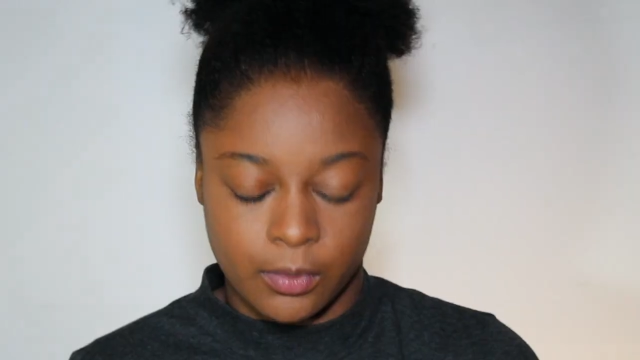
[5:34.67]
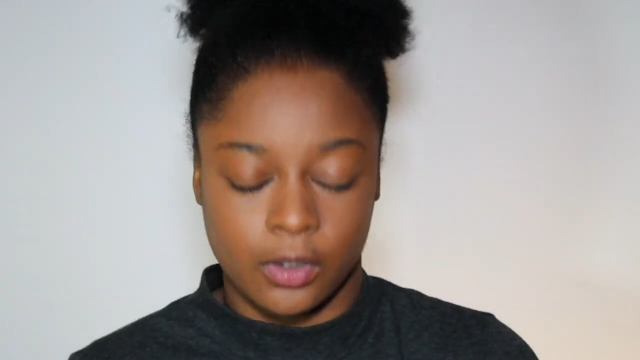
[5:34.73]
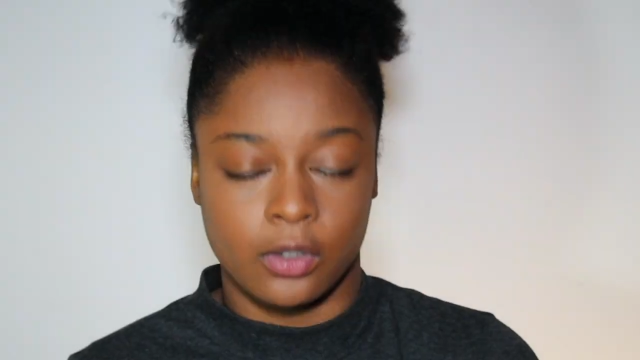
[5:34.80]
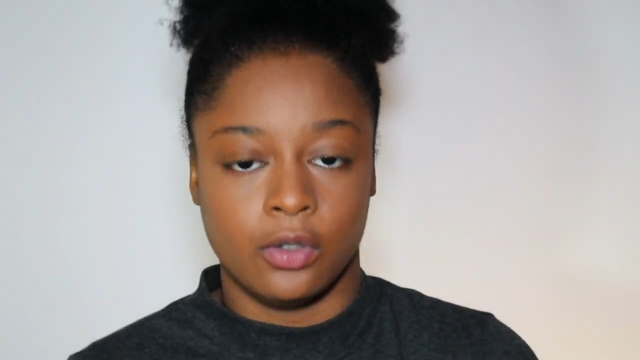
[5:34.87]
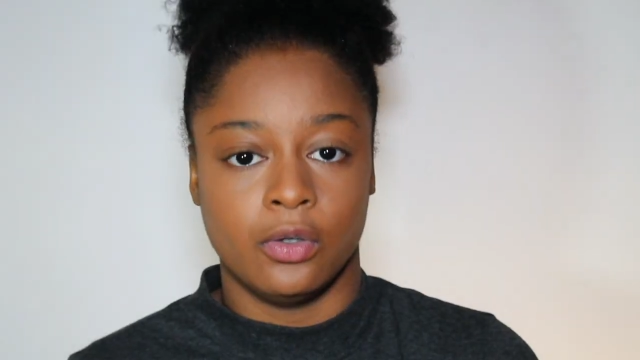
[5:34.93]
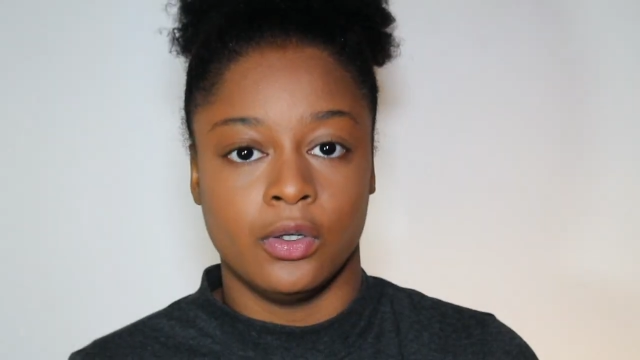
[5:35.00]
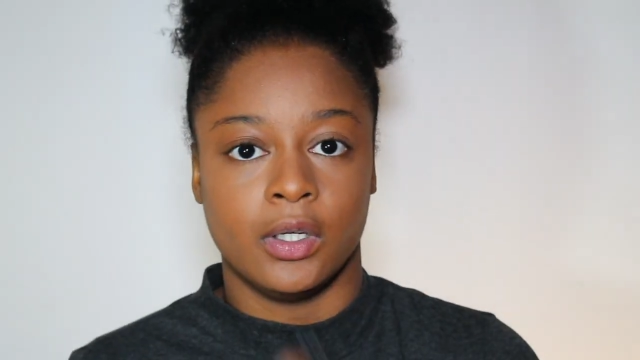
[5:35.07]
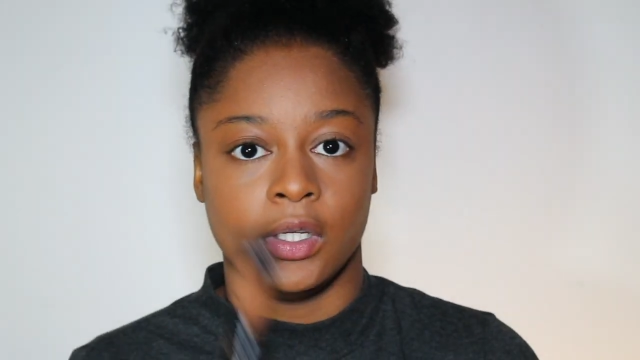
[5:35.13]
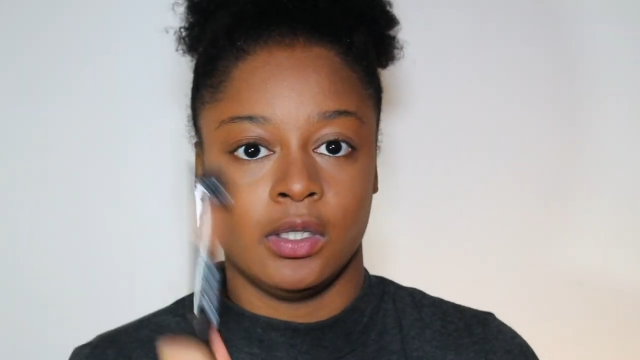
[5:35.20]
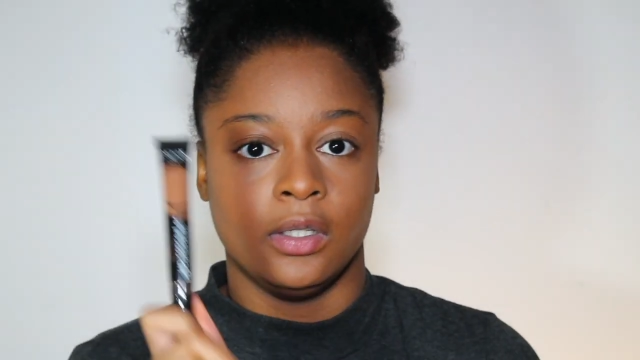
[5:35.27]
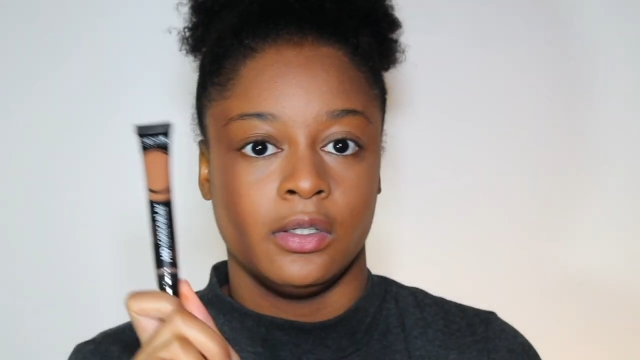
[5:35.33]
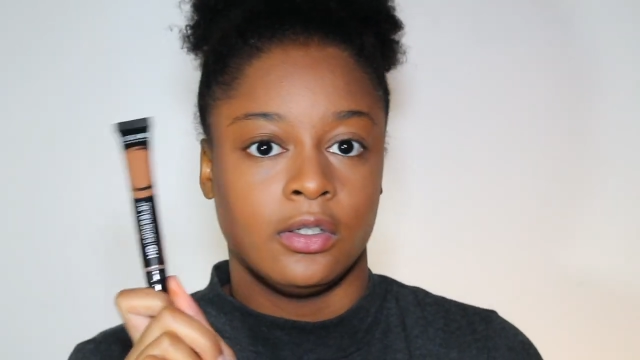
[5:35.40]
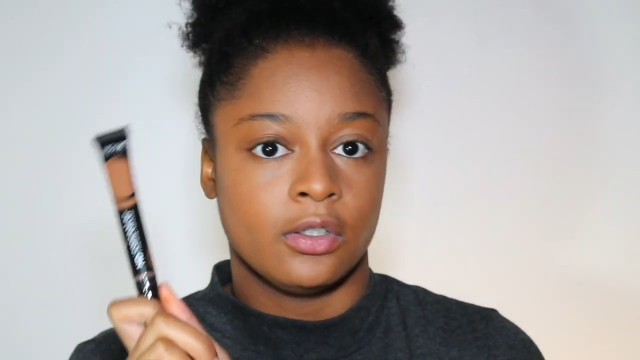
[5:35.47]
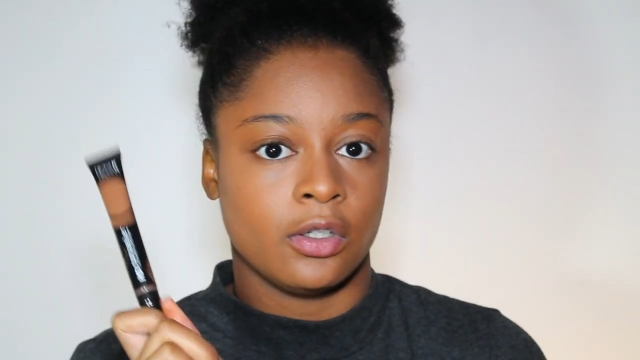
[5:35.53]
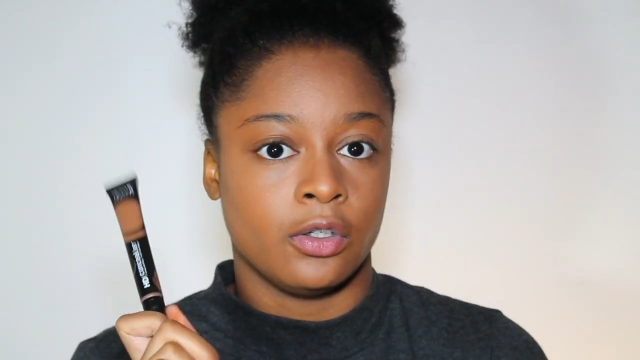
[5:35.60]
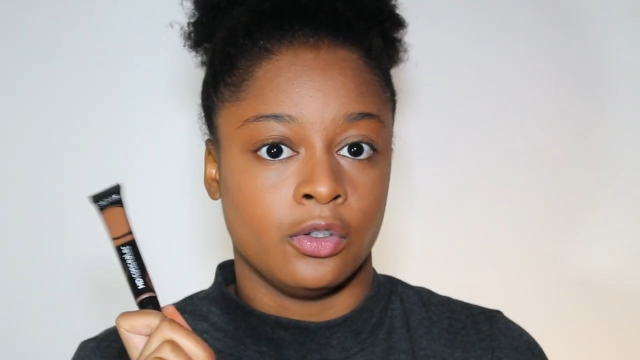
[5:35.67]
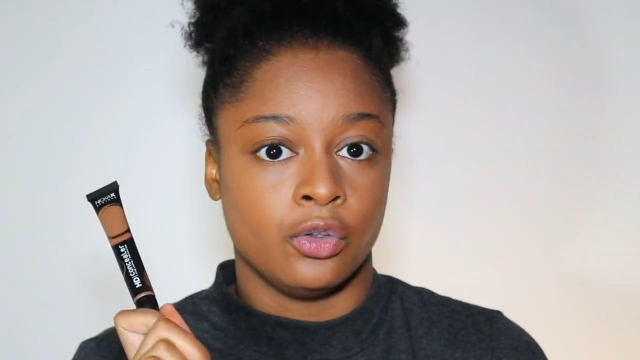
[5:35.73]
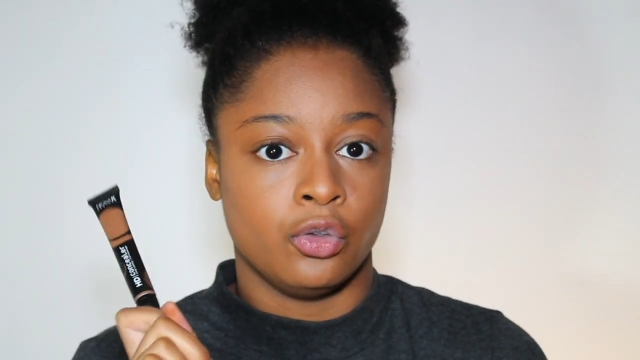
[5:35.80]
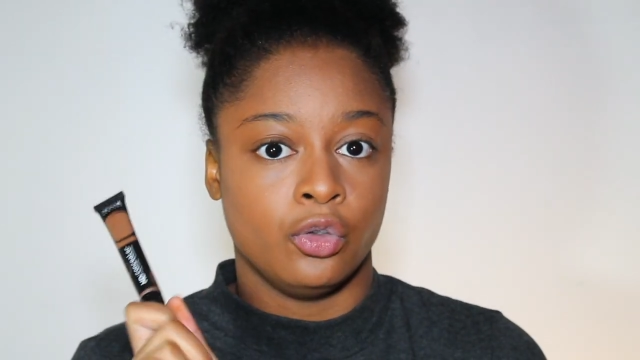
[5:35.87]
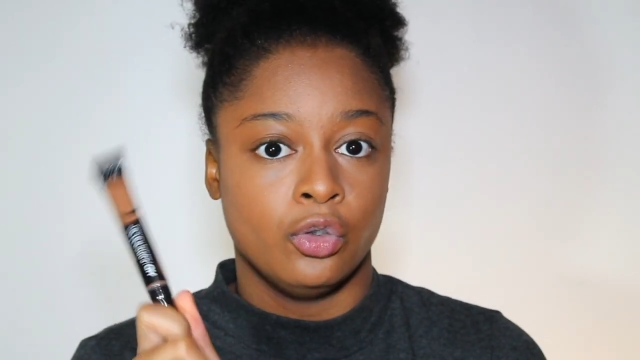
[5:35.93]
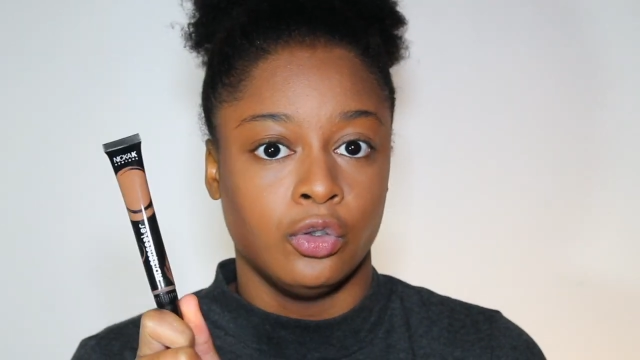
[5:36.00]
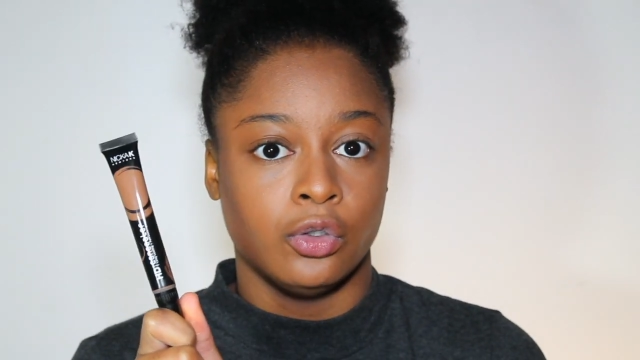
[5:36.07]
I'm gonna go ahead and
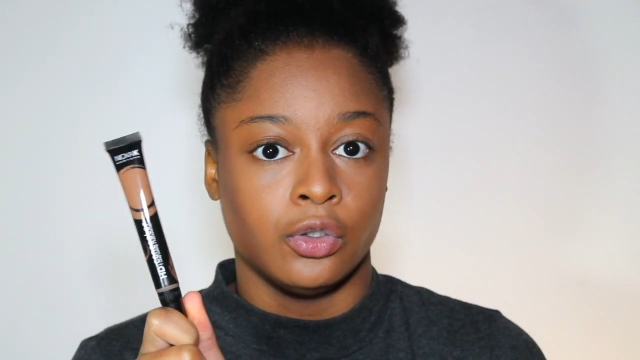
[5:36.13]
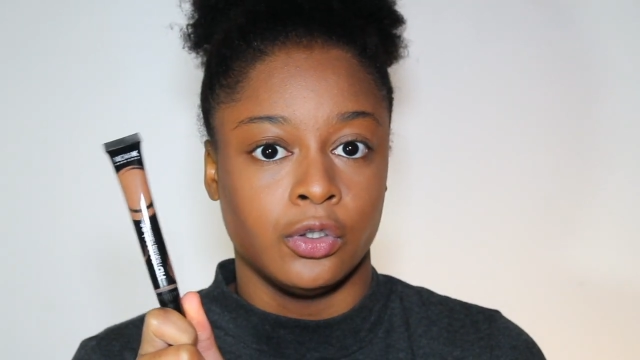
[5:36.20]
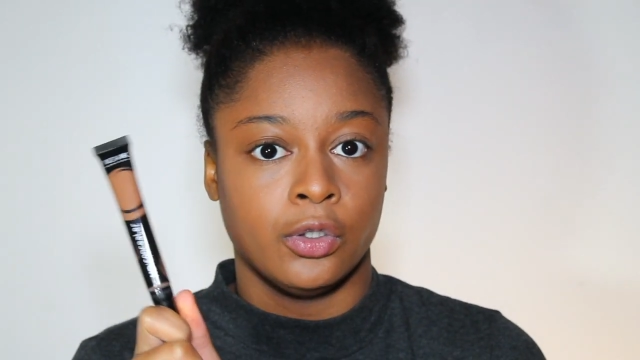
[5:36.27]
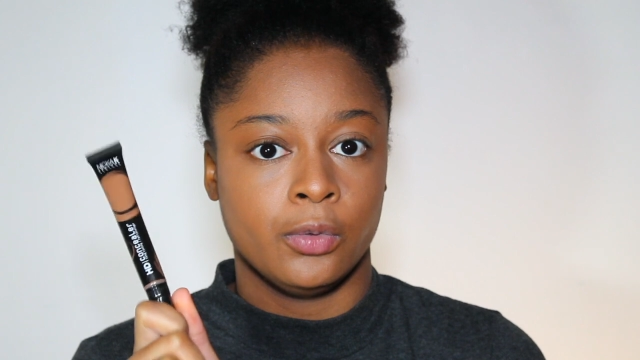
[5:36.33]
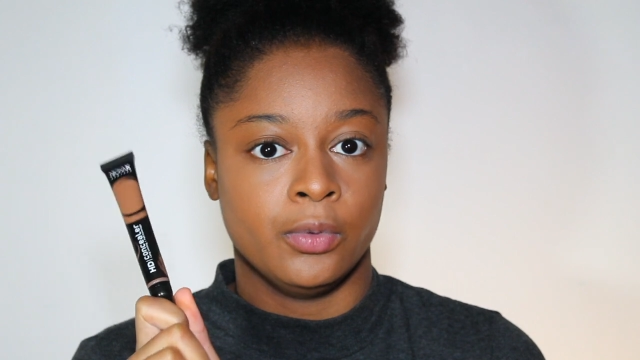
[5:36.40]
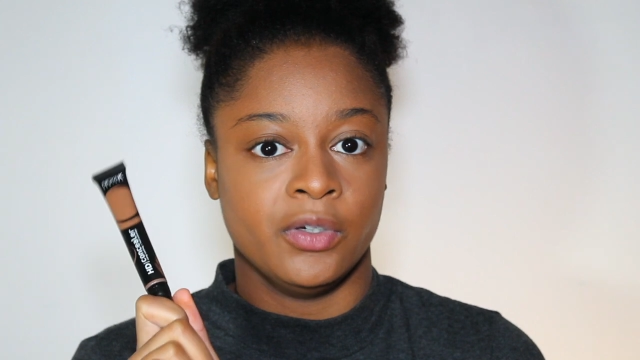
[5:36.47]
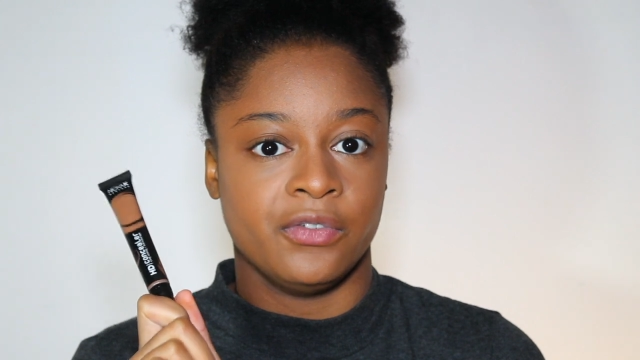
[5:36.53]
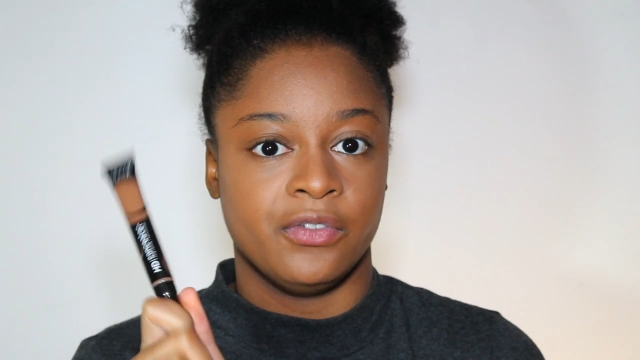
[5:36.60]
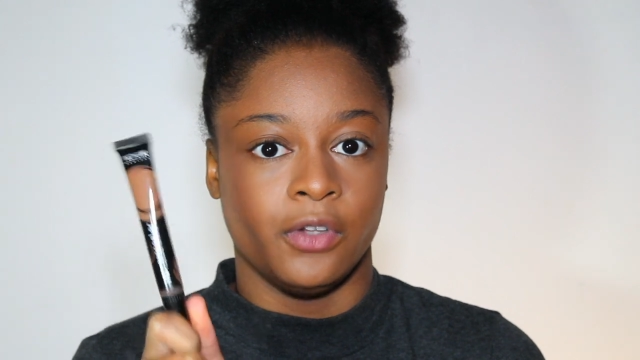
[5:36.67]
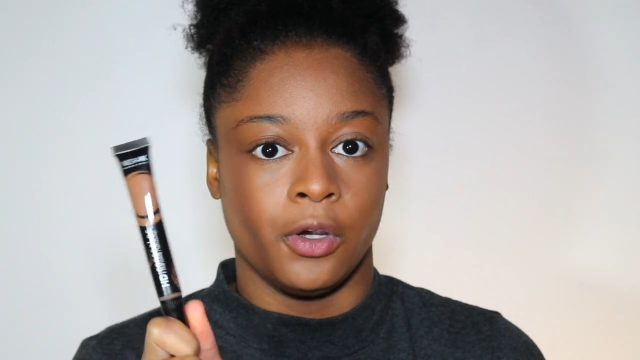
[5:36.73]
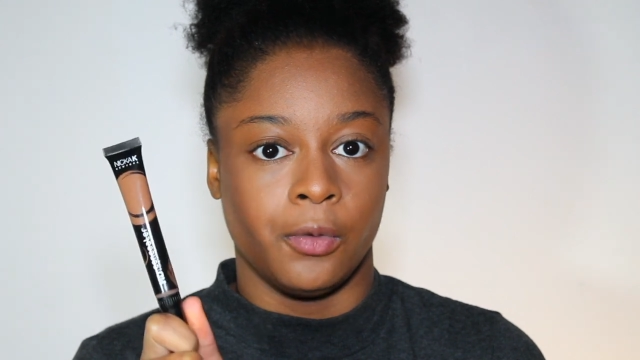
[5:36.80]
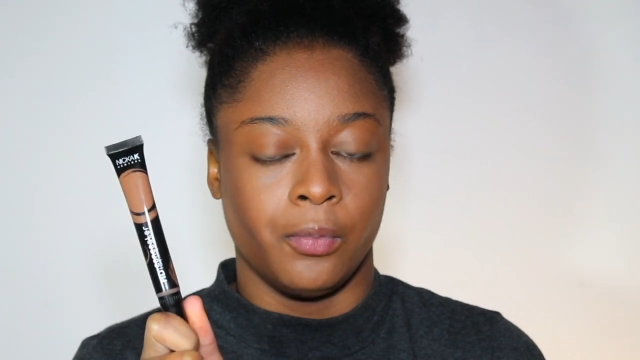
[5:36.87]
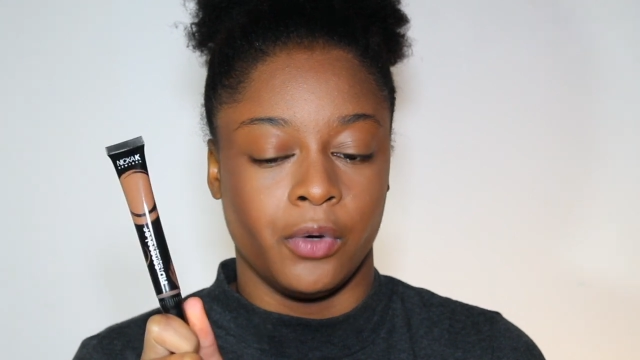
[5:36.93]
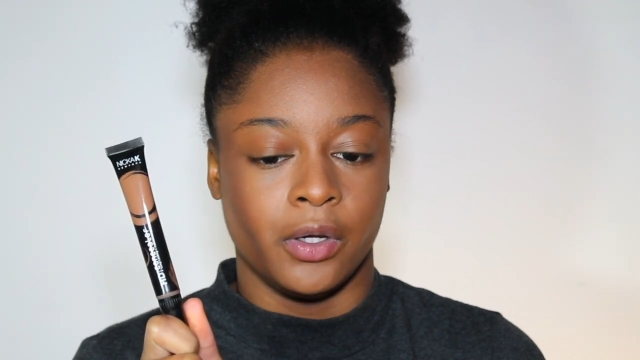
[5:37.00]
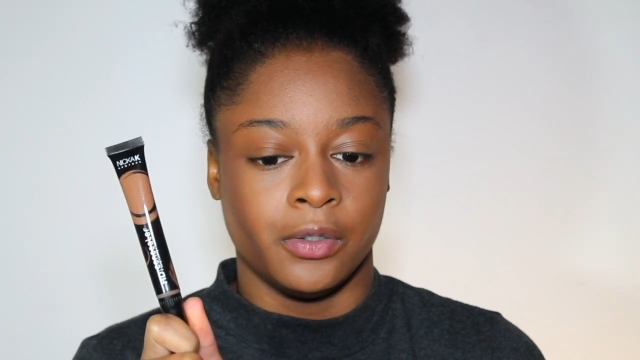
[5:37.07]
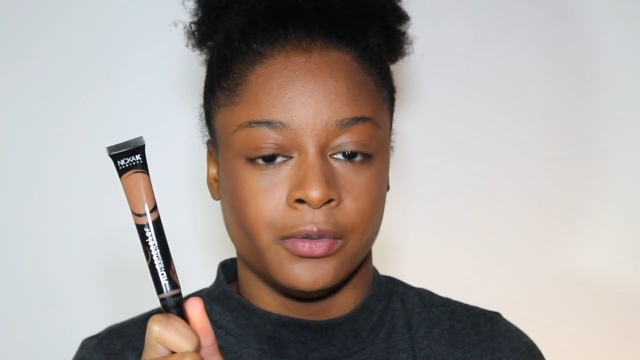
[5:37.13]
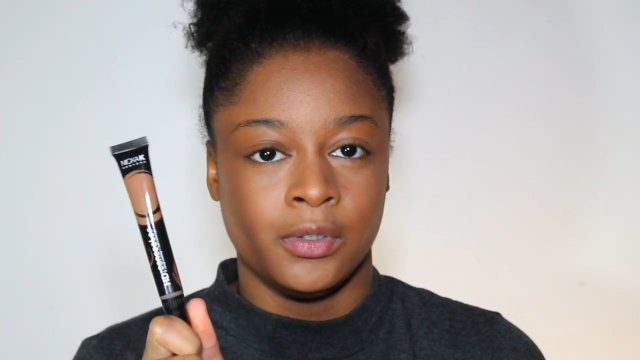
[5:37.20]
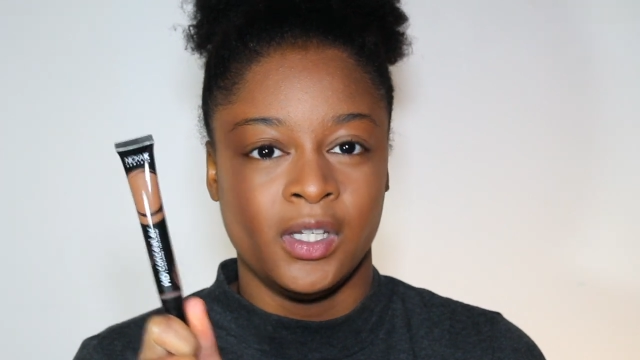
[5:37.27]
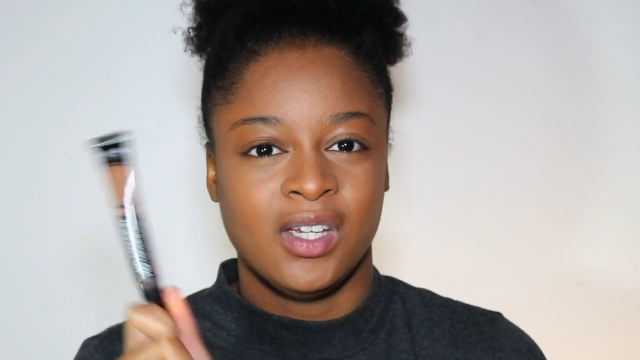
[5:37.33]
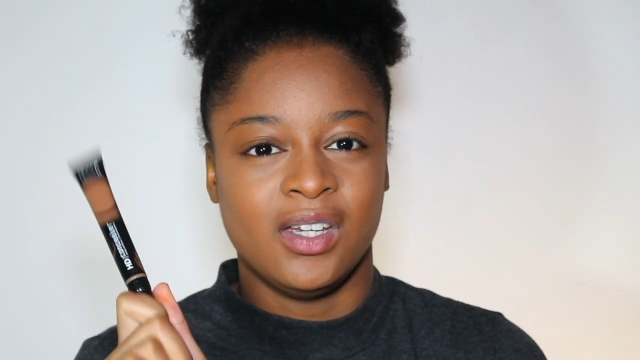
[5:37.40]
contour with dark brown.